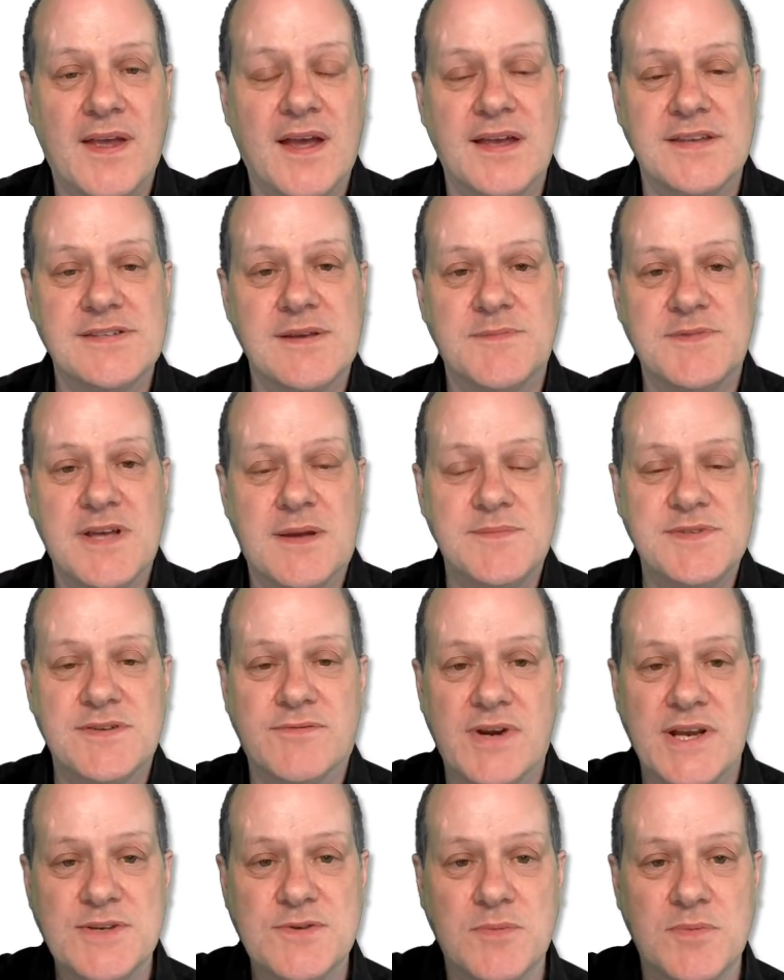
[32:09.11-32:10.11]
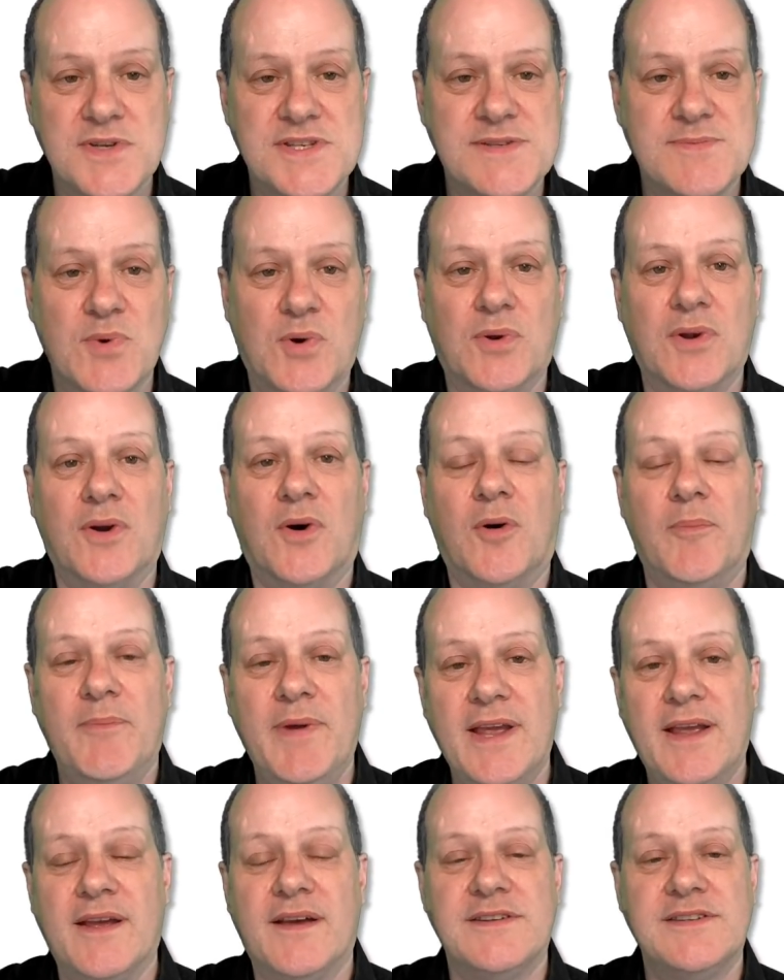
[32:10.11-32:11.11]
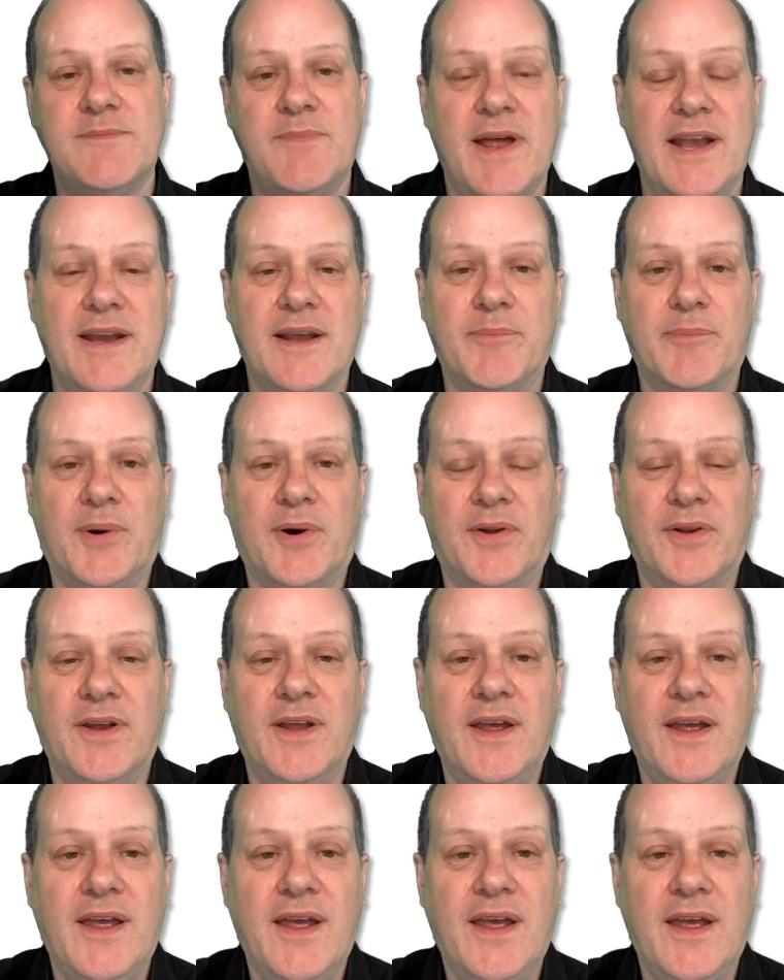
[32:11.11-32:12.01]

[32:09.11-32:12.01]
Sometimes the range will be smaller or bigger depending upon